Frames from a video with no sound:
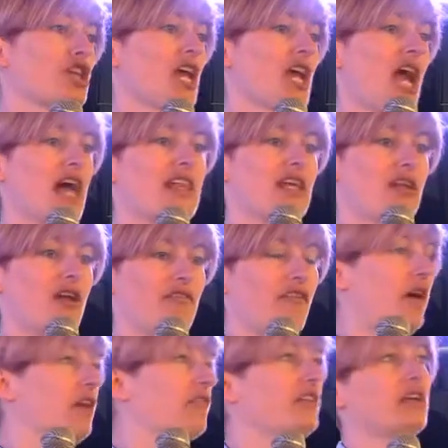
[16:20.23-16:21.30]
and then I
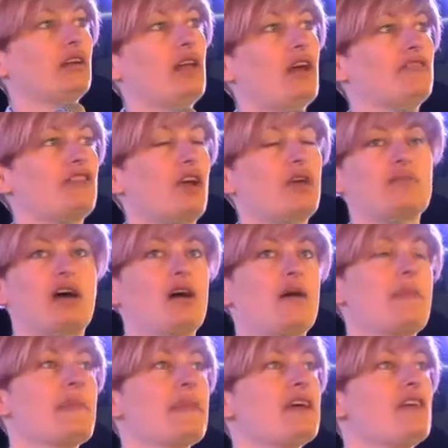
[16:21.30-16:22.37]
think I left home like
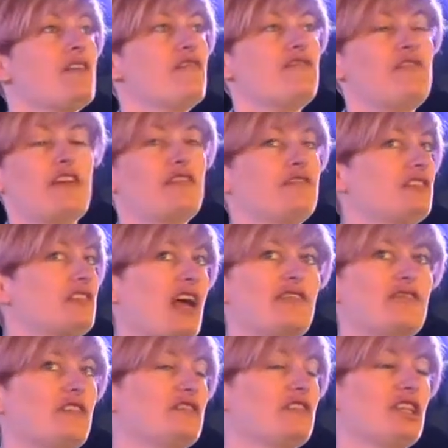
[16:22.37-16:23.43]
10,
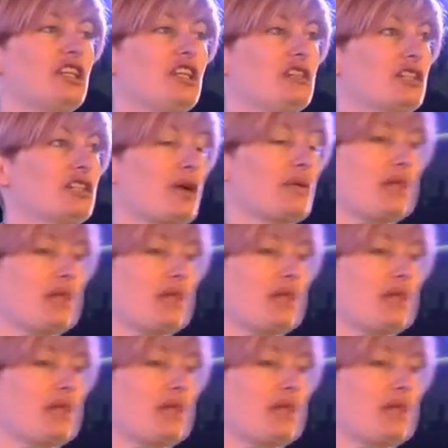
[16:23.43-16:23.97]
15 years ago, and then